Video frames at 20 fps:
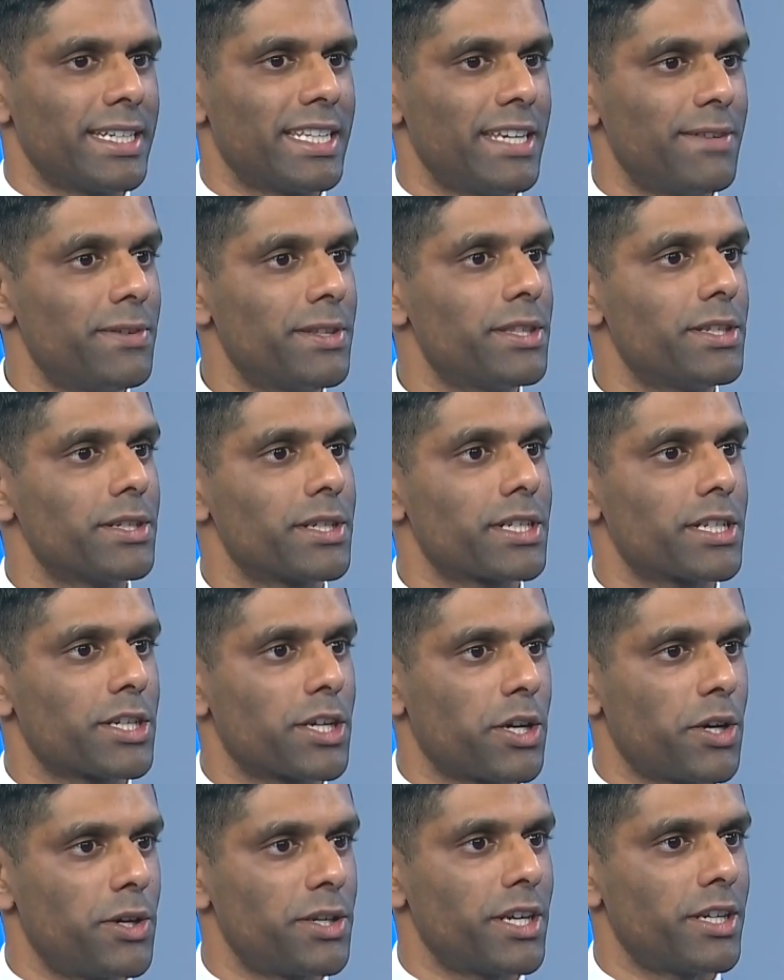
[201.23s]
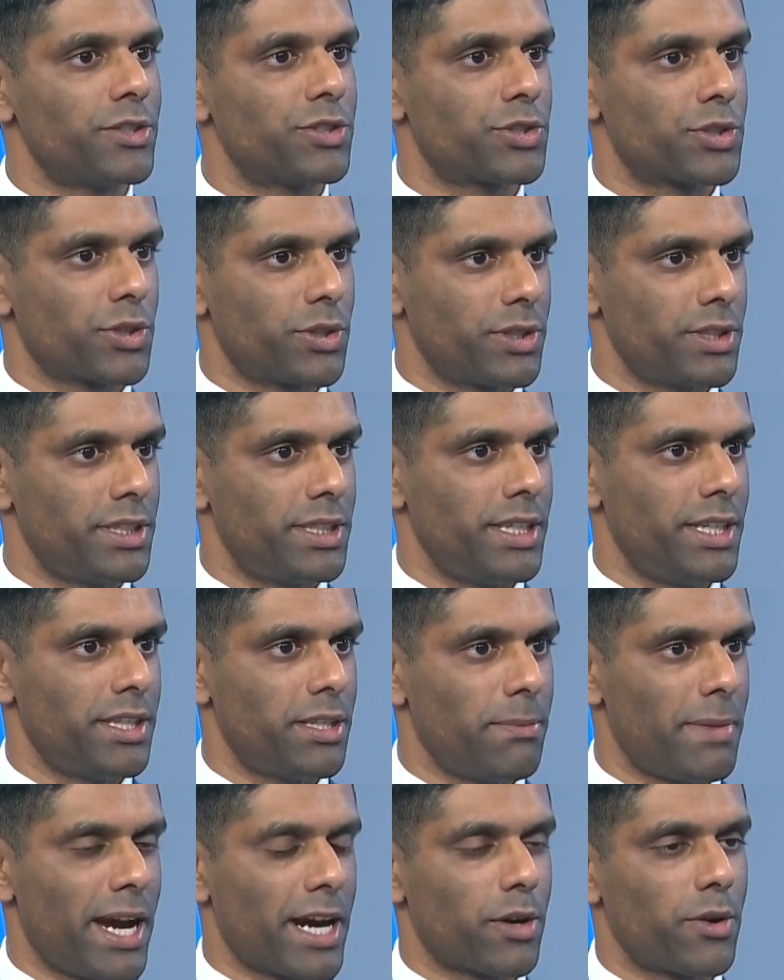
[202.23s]
given the current uncertainty in
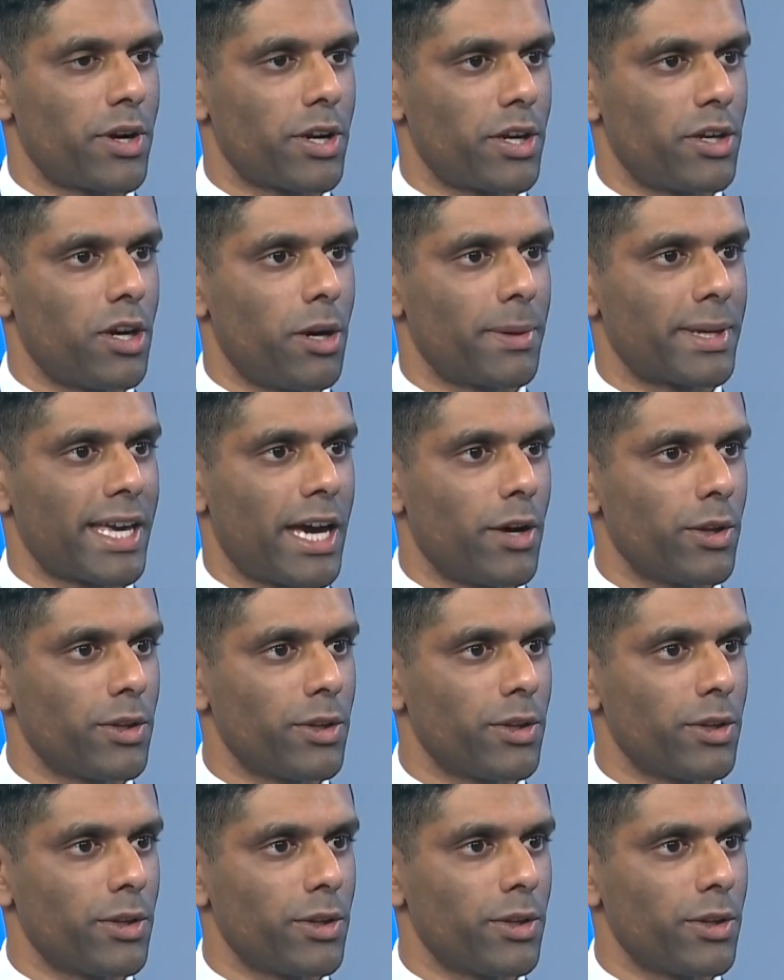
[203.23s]
the macroeconomic